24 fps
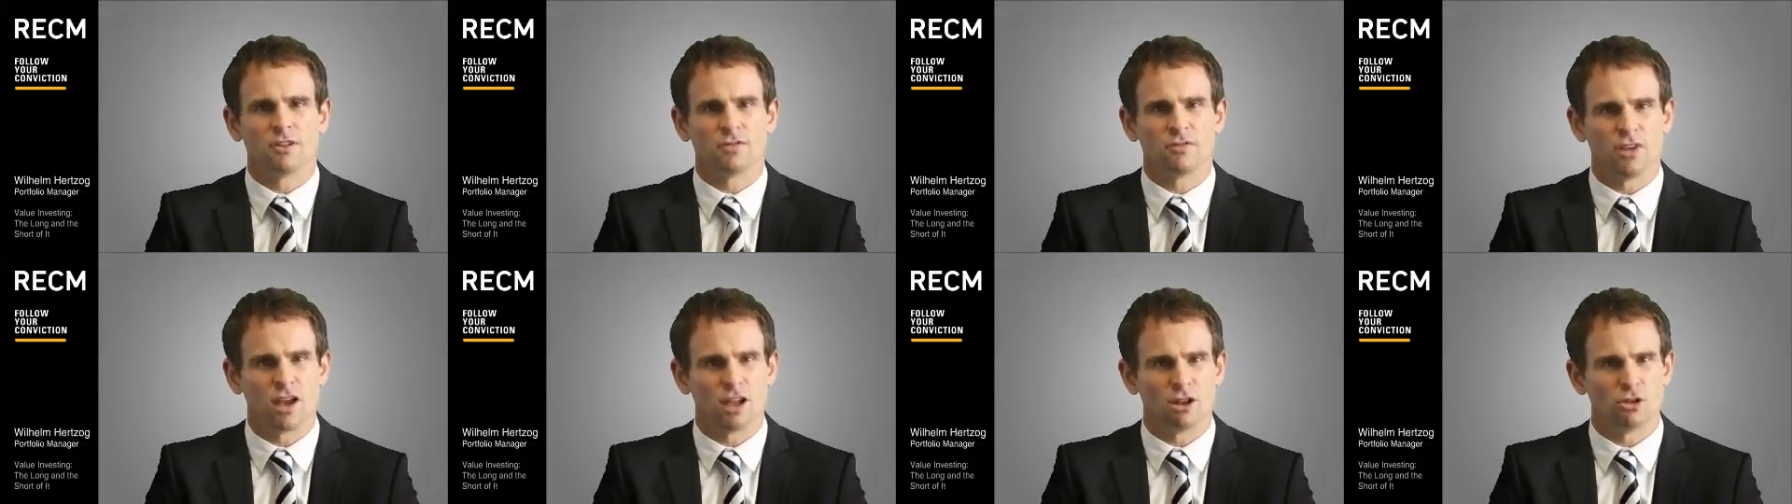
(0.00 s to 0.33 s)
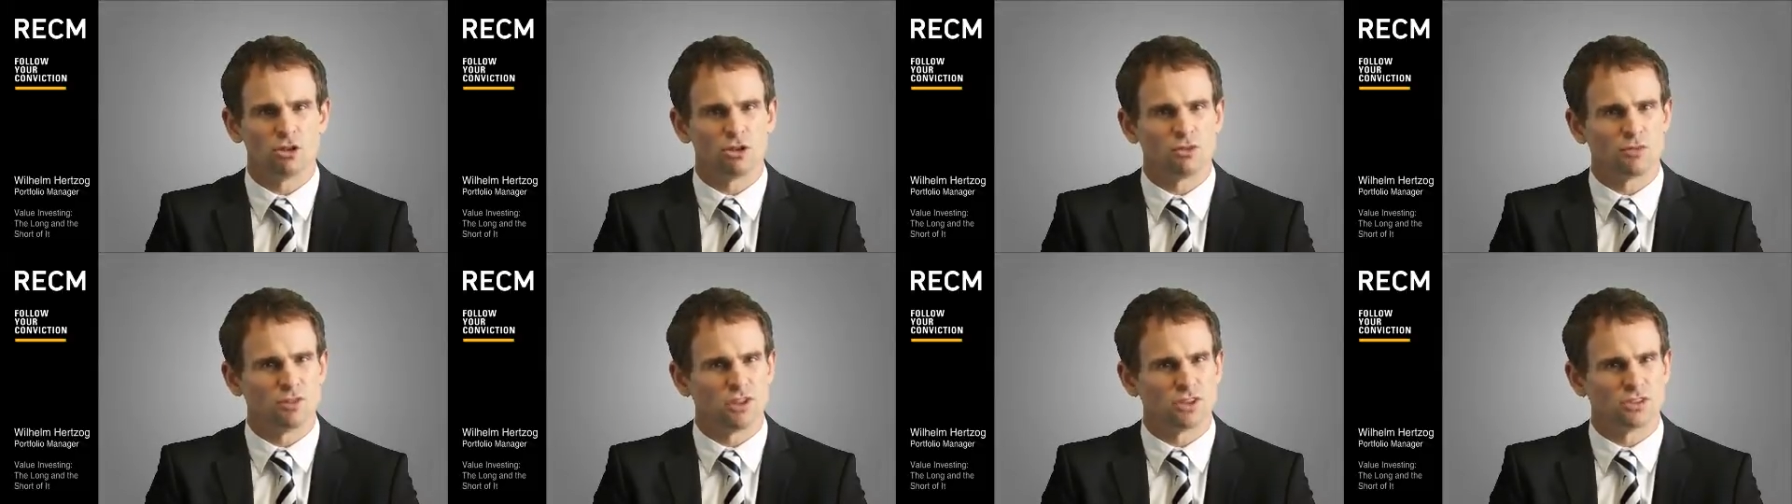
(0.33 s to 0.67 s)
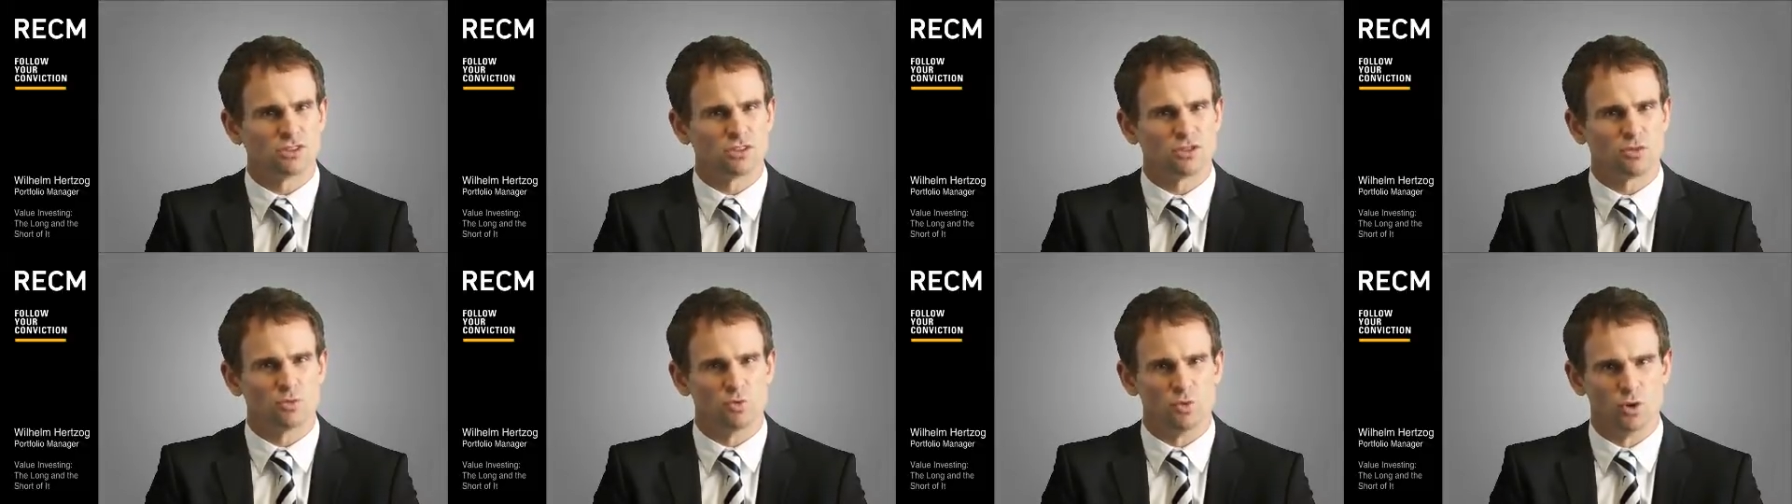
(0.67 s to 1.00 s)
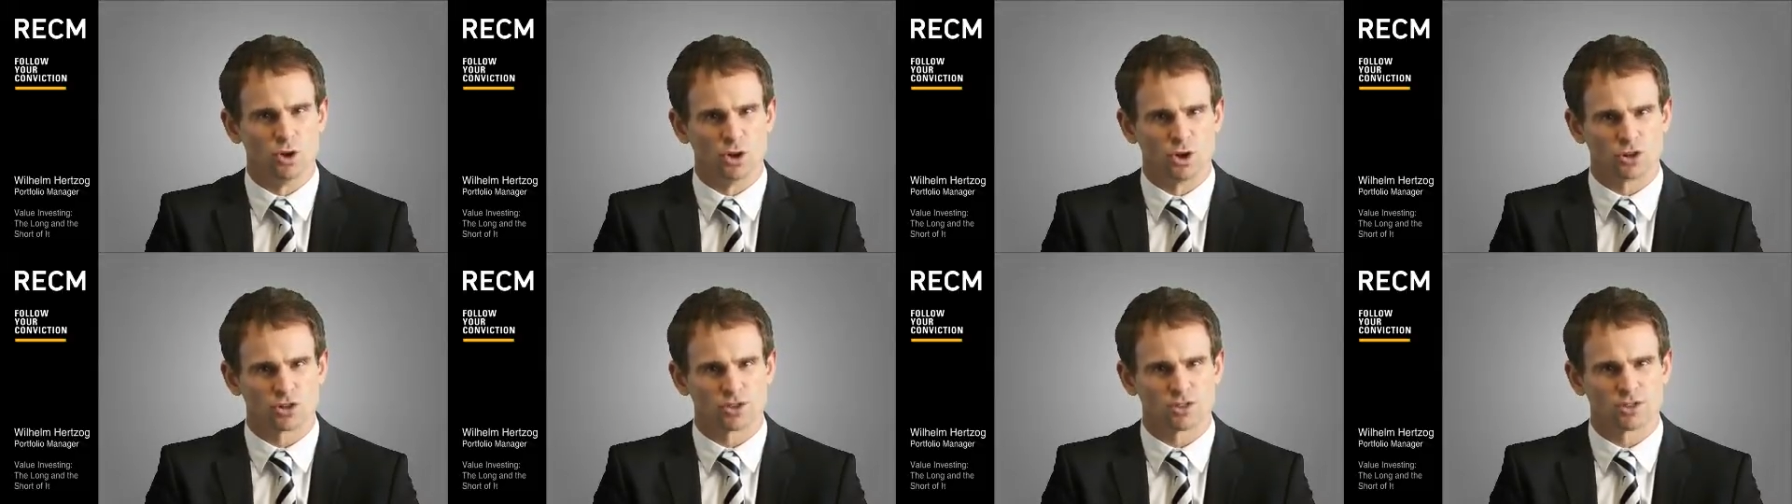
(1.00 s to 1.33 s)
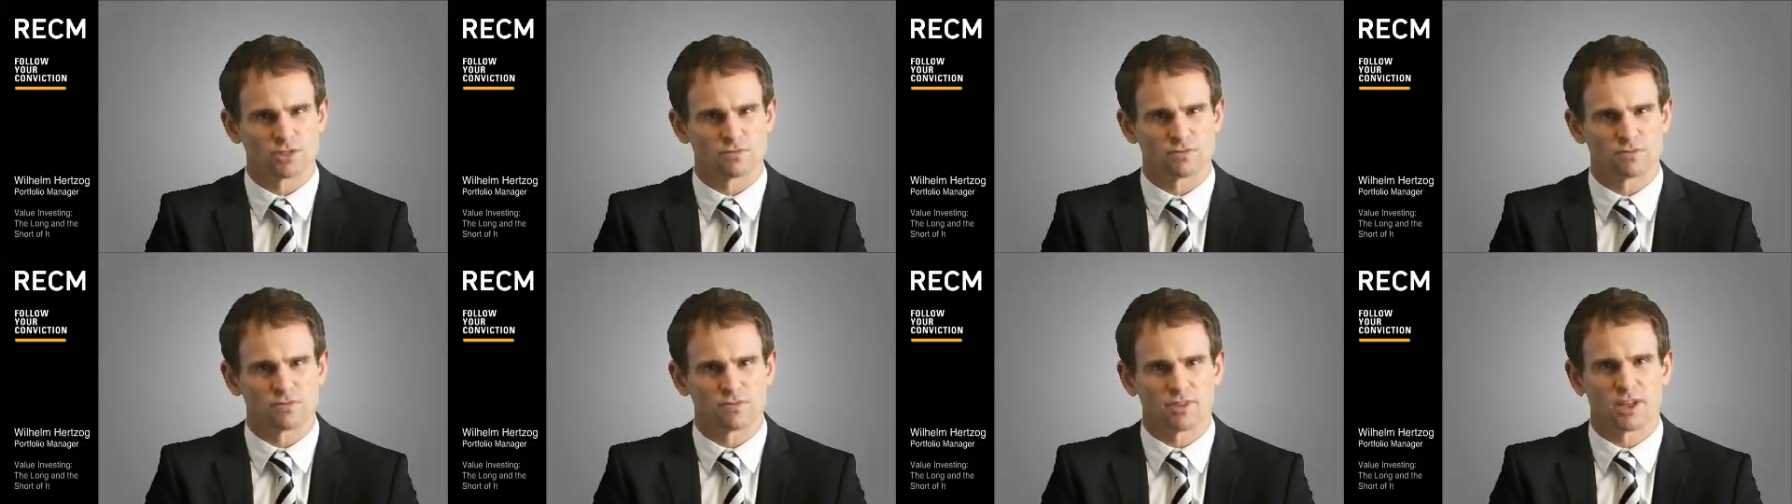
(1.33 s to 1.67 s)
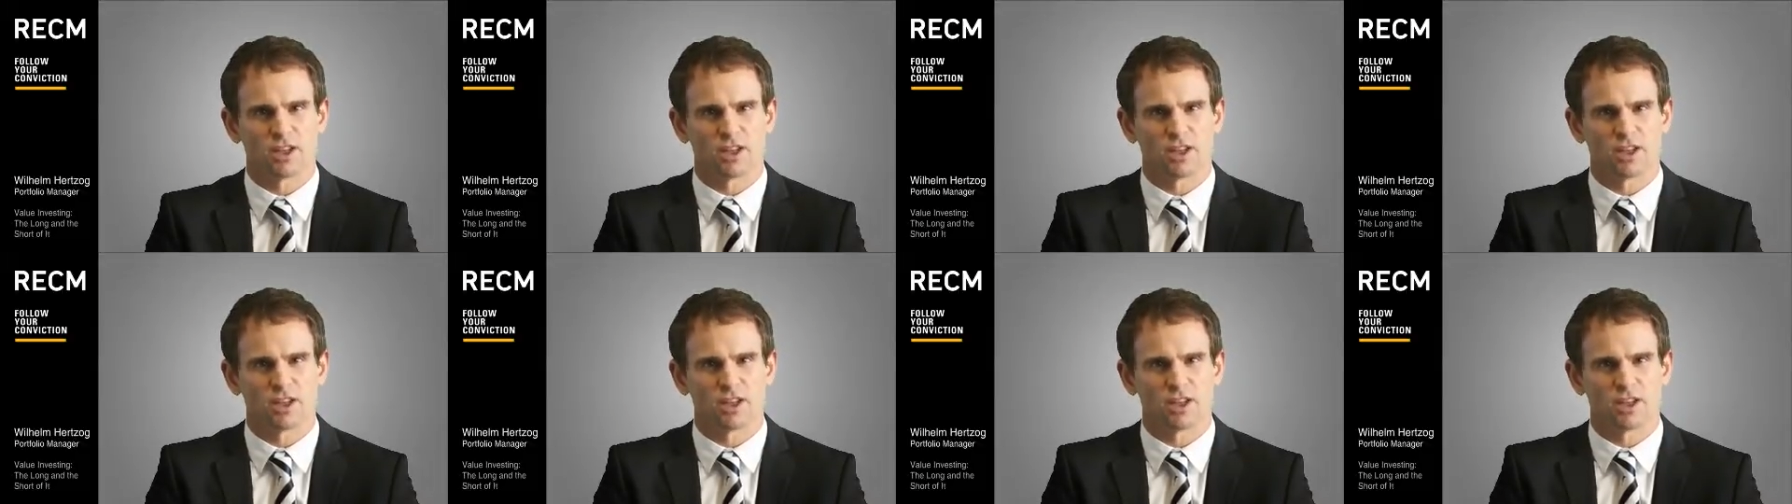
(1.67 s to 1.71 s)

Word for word: value investing works.